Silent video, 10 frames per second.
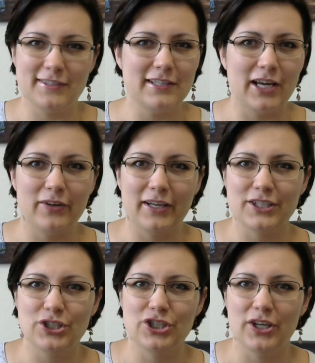sit down
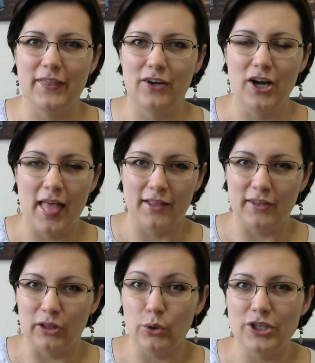next to each other, they
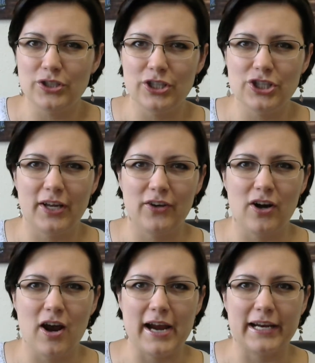look into each other's
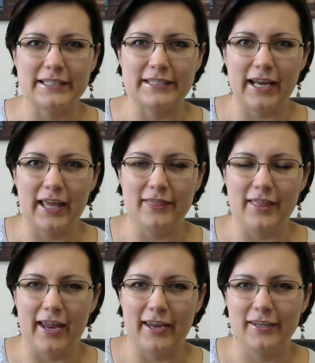eyes, and
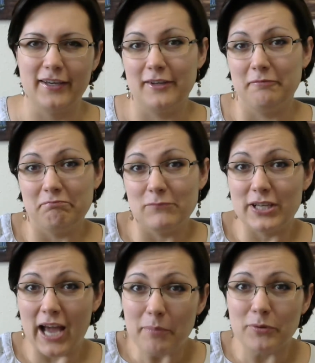they
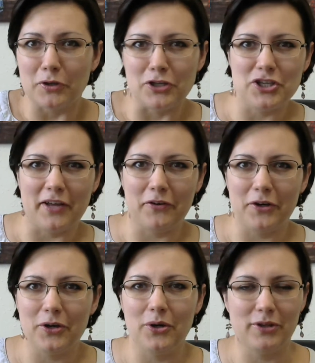tapped on each other.
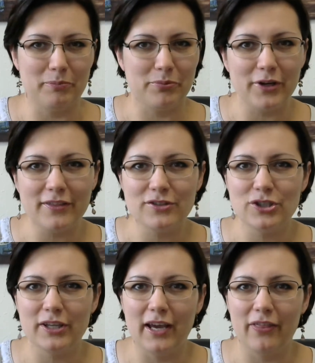They breathed
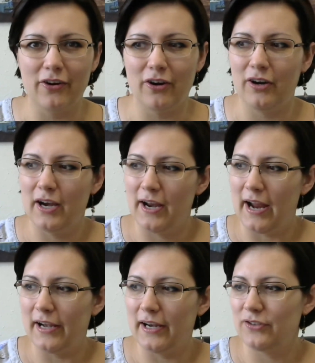together,
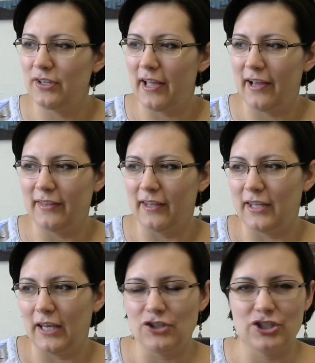and after that, they
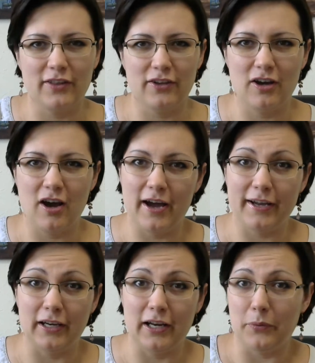gave each other a hug
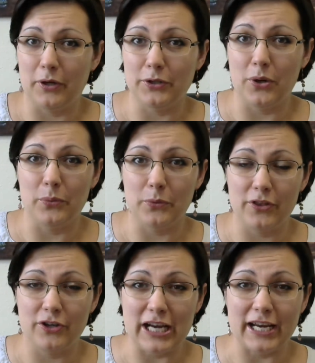and went on with
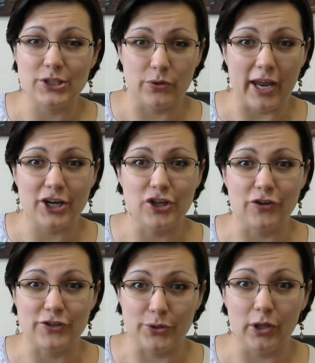their day. So they actually
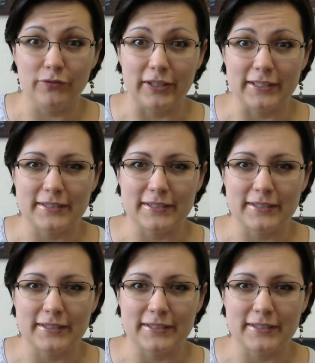resolved it.